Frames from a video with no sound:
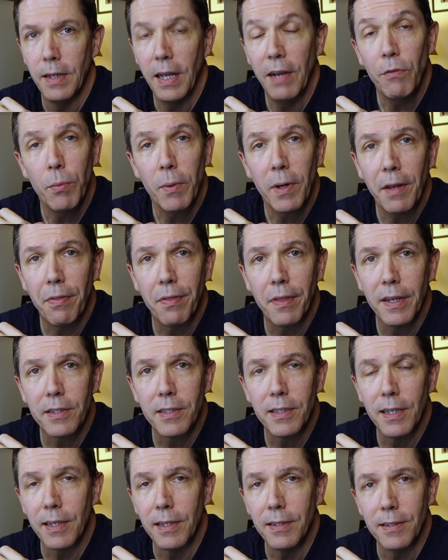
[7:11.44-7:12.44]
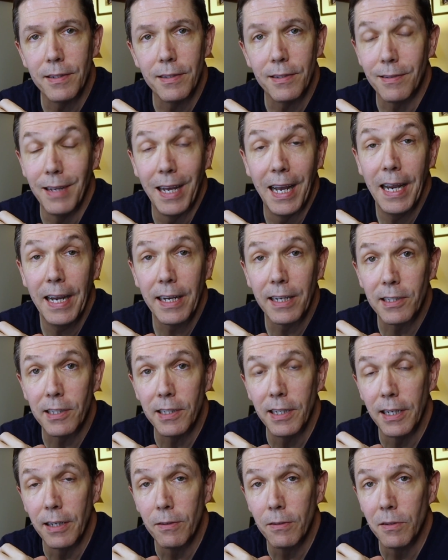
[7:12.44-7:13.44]
Everybody thinks they can just hang a
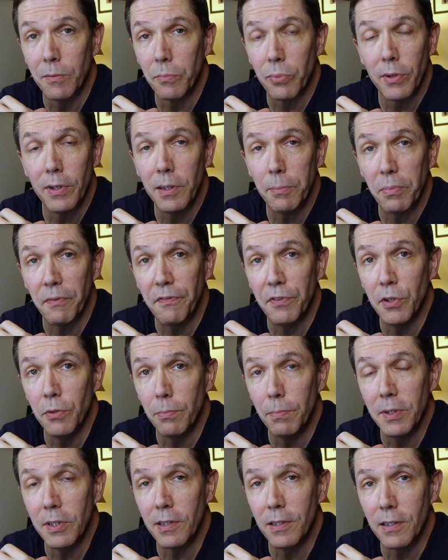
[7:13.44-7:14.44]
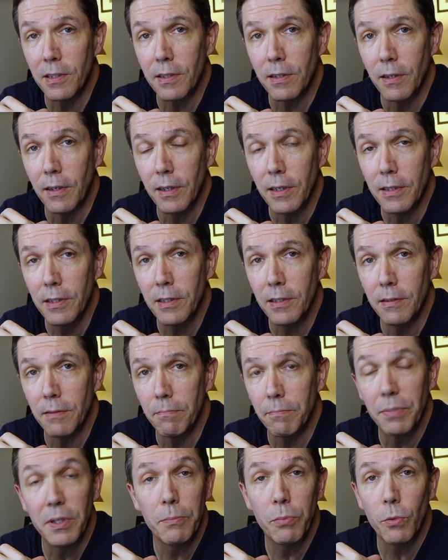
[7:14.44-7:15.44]
shingle and print up a few business cards and
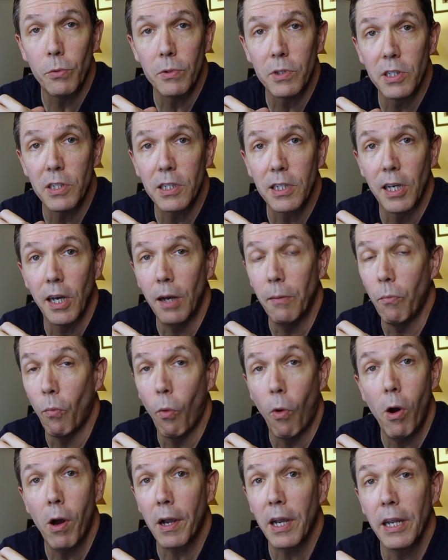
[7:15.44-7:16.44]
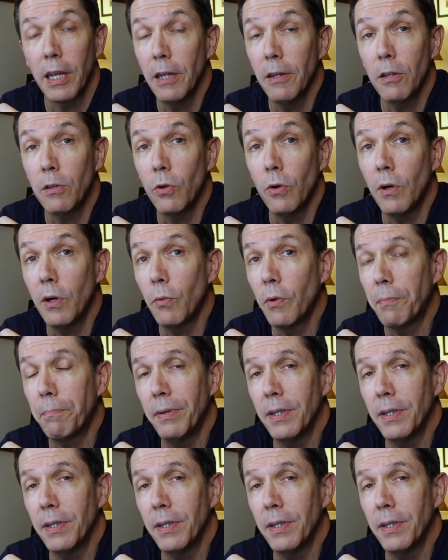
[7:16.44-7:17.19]
people will just come walking in the door with